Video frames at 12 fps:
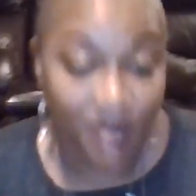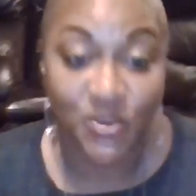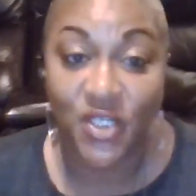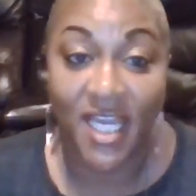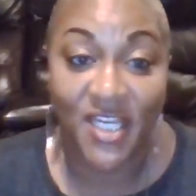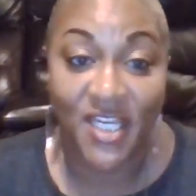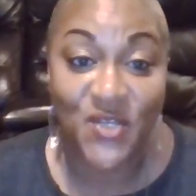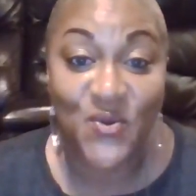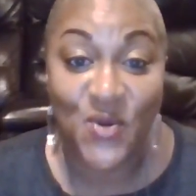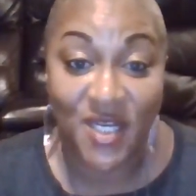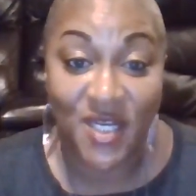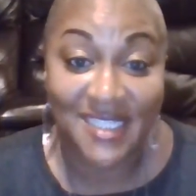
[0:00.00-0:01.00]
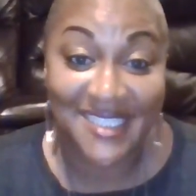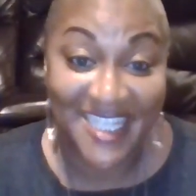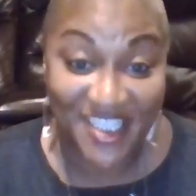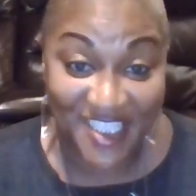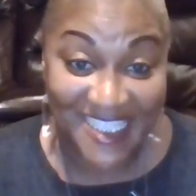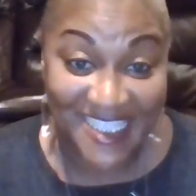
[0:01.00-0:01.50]
I'm trying a new
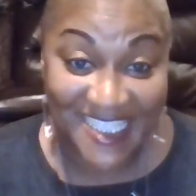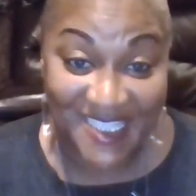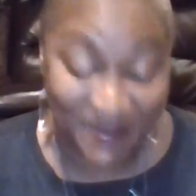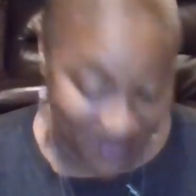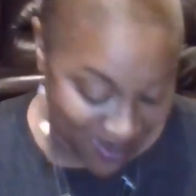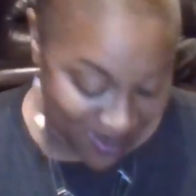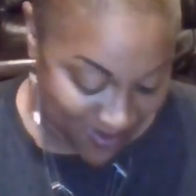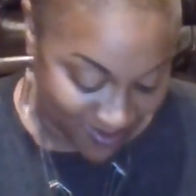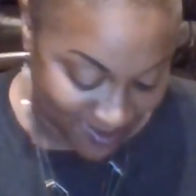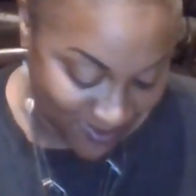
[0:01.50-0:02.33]
organization system, y'all.